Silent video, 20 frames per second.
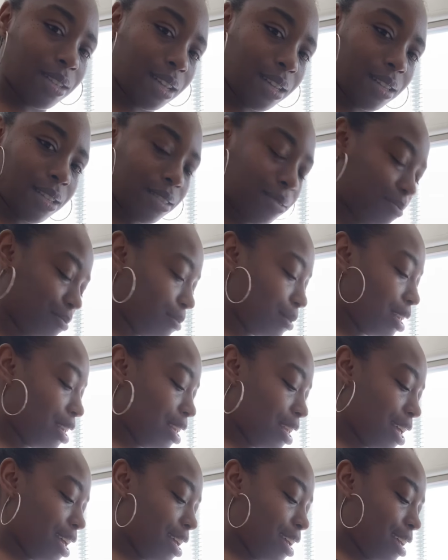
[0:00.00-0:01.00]
up?
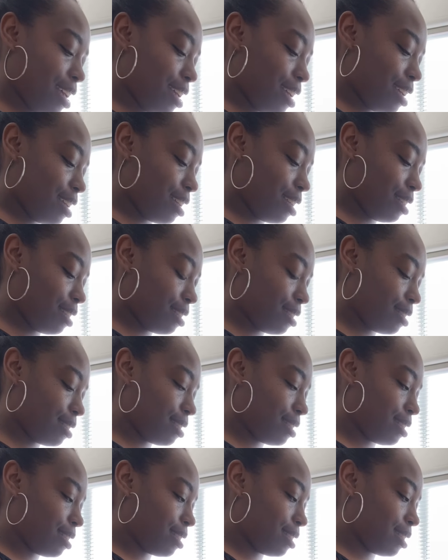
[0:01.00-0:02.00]
Uh,
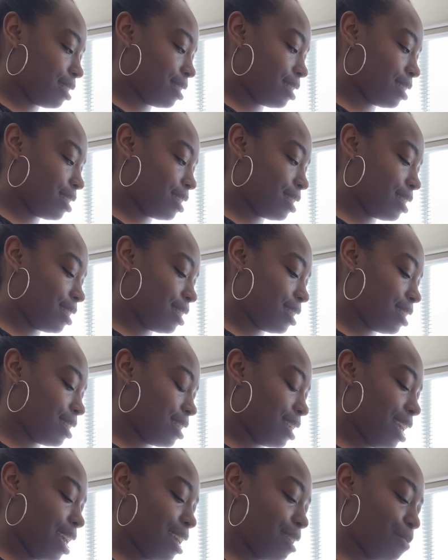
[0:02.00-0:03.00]

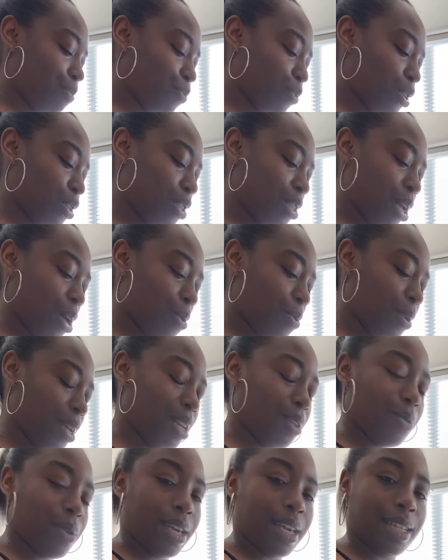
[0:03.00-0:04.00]
yeah. So,
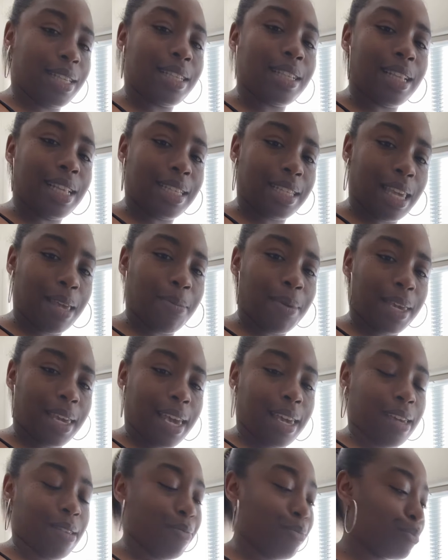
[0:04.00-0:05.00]
anyways, let's keep it
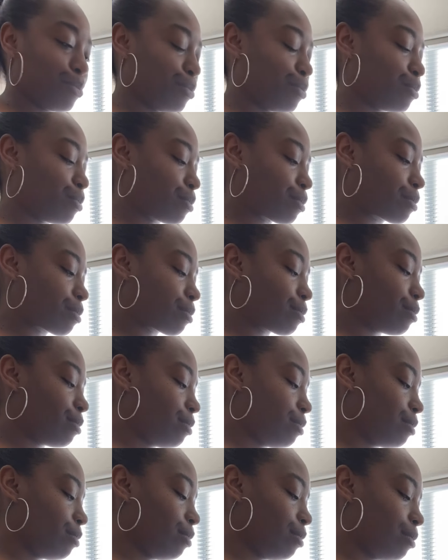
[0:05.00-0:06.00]
kicking.
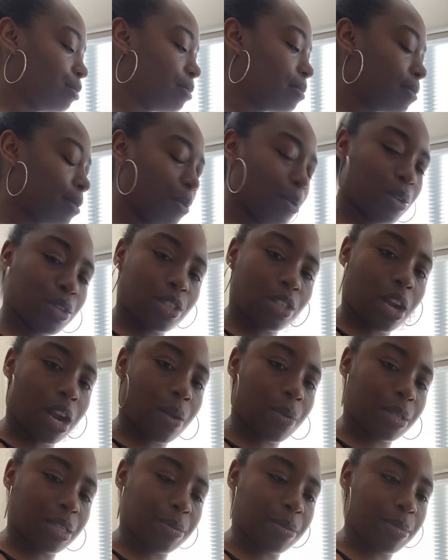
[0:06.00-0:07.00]
I'm gonna start out
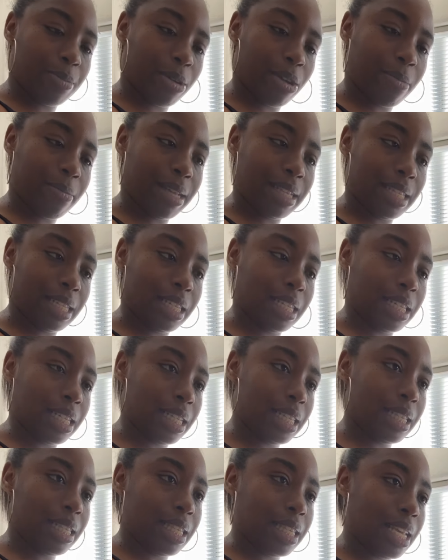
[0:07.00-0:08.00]
with some spirit
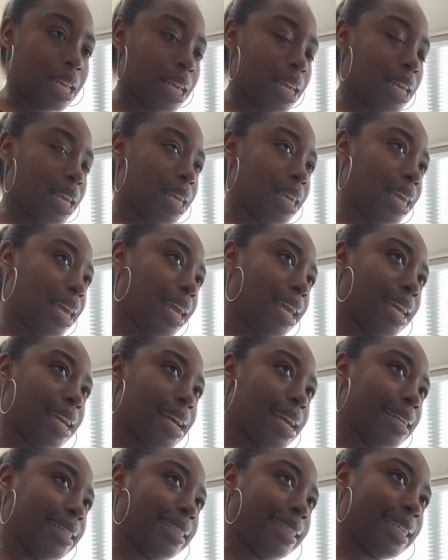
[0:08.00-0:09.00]
messages
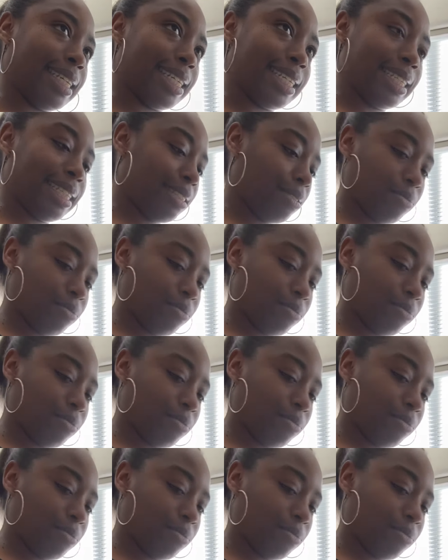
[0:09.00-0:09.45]
and uh,